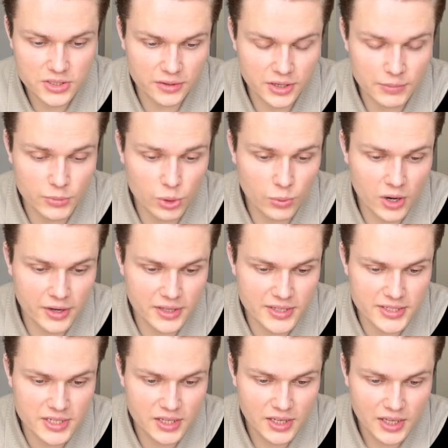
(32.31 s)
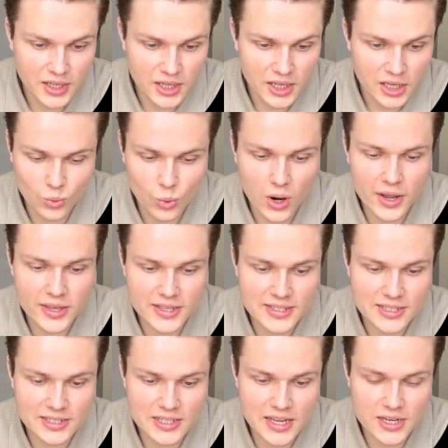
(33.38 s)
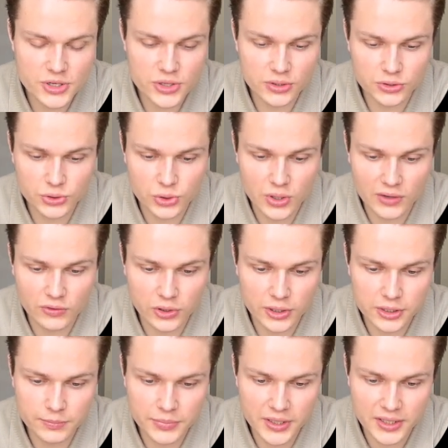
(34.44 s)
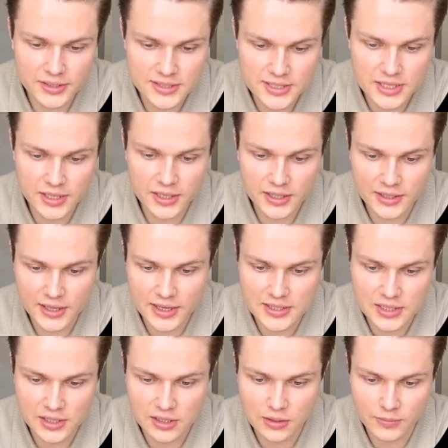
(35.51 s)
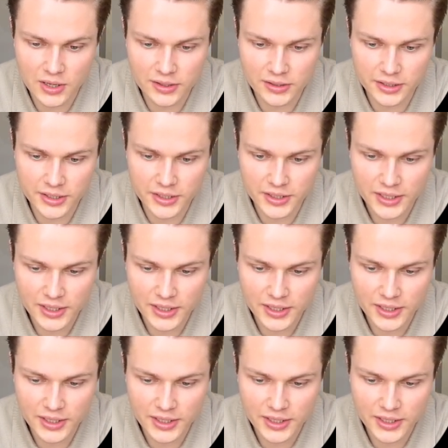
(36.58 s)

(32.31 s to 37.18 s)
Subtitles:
Number one is why it's essential to avoid being seen as a commodity